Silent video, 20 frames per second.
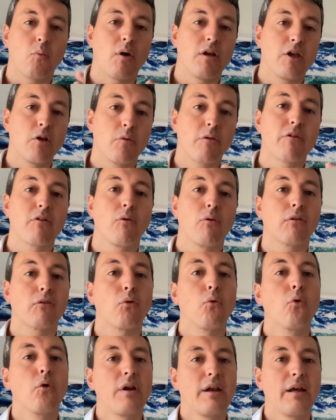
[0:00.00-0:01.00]
you were still
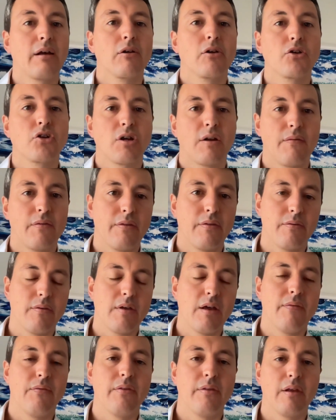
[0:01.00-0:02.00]
taught in English
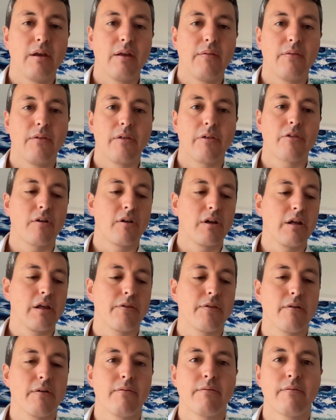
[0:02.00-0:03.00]
in the study
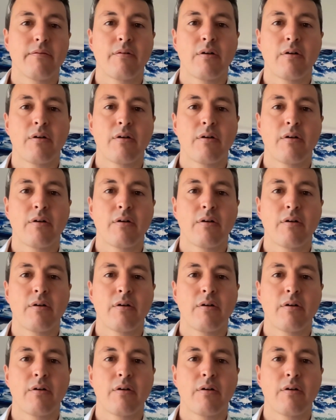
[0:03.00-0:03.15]
itself.